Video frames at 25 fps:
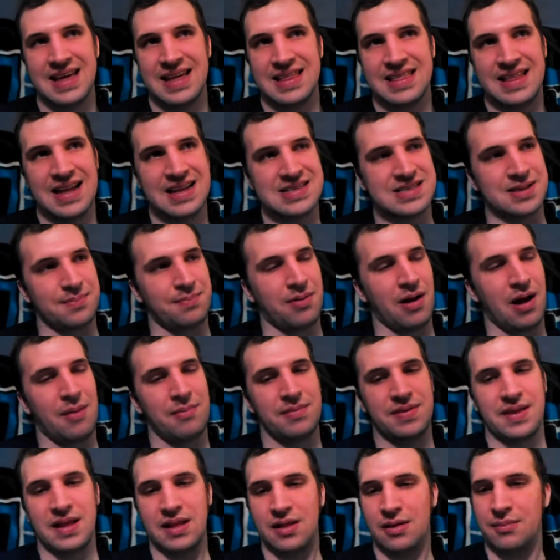That's the problem
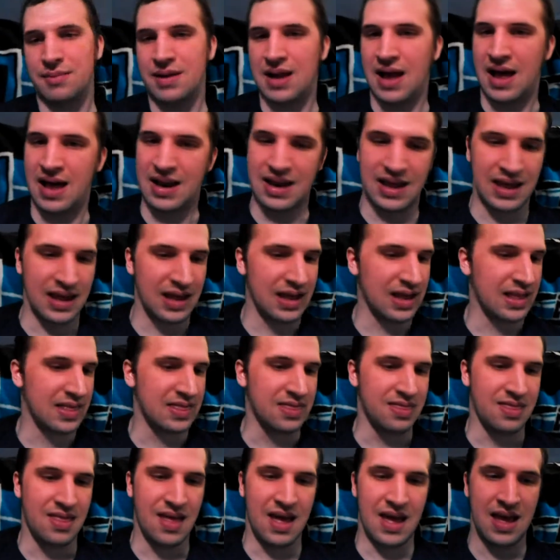with the Illuminati.
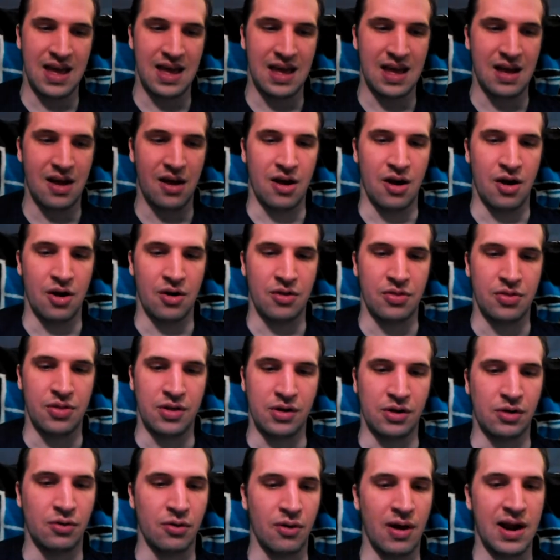They are the
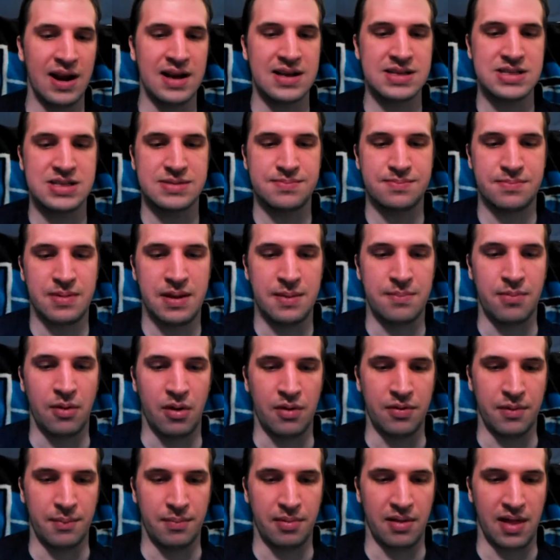greatest people
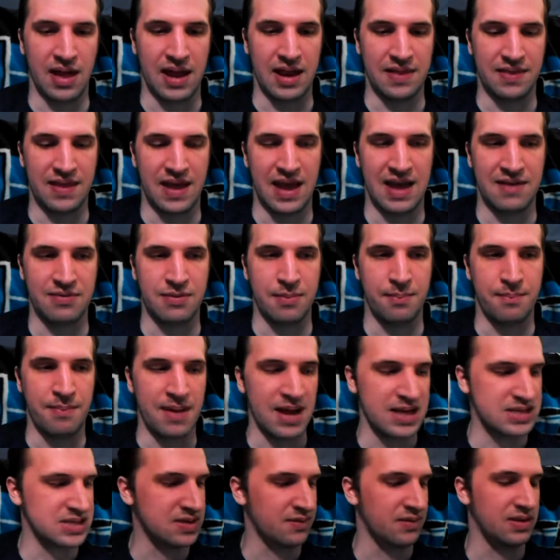on the planet. They have the
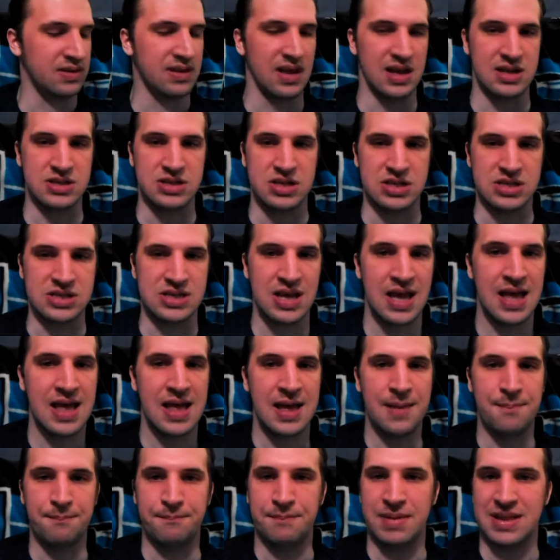best of intentions,
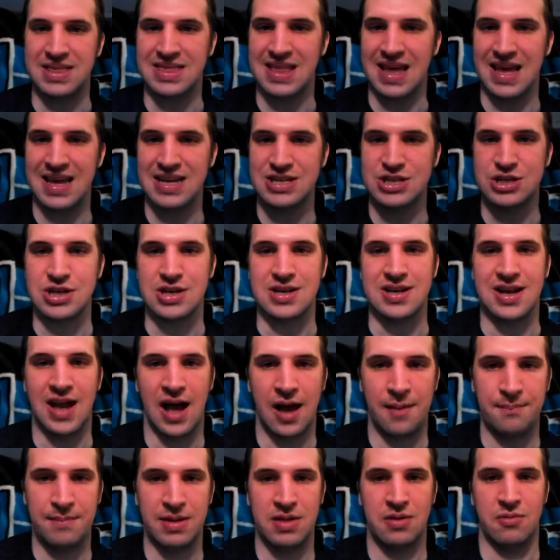but they should
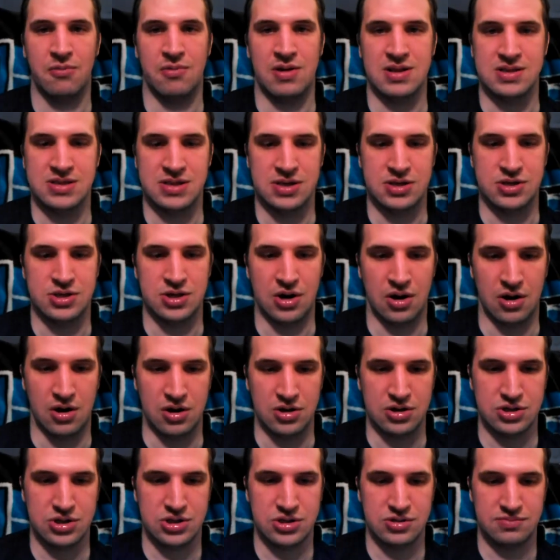not be the ones in
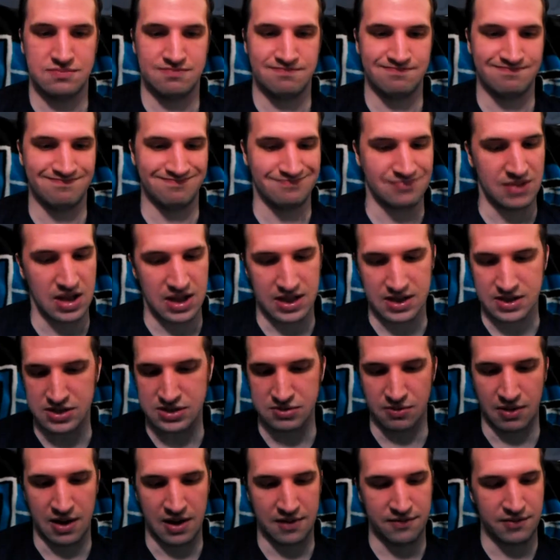charge. That's
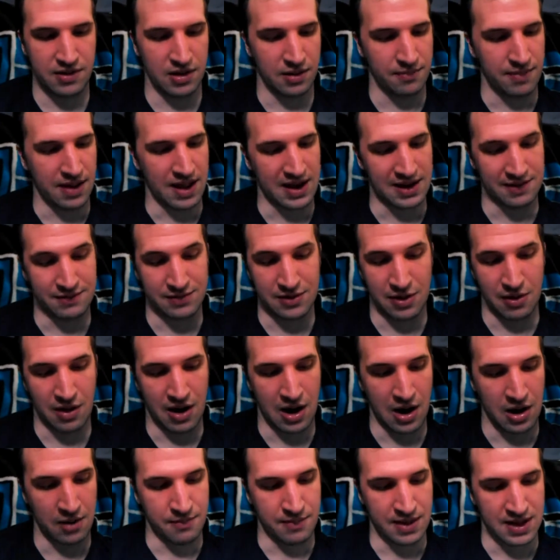the way I feel about it, even though
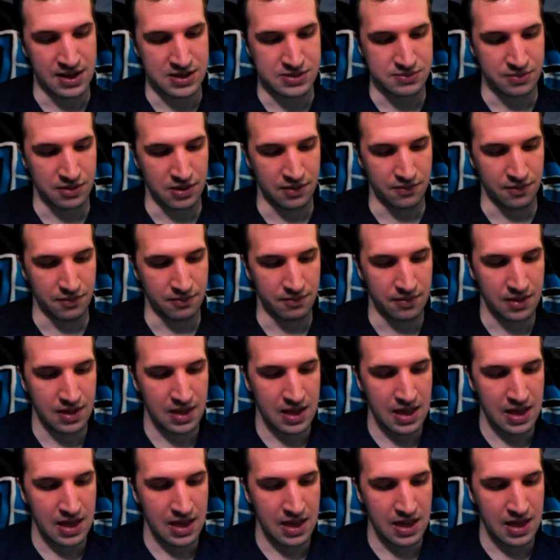Iron Man's one of them.